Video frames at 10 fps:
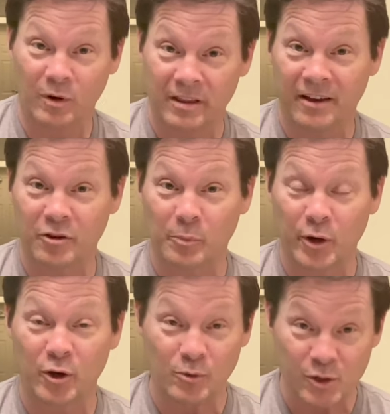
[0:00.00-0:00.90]
one of the other
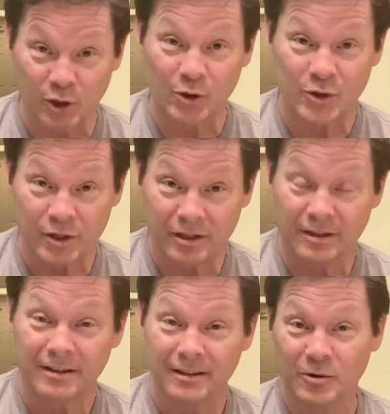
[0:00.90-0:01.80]
producers,
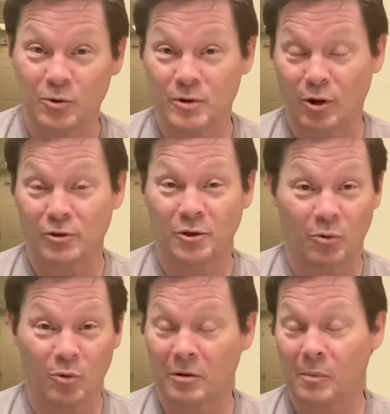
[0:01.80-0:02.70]
who is also
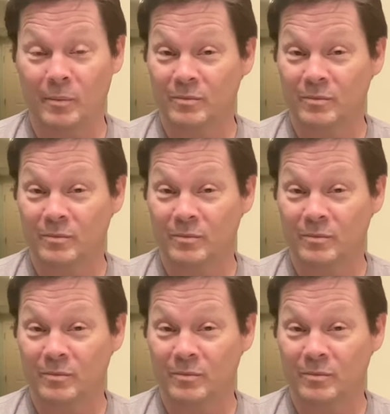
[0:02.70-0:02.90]
one of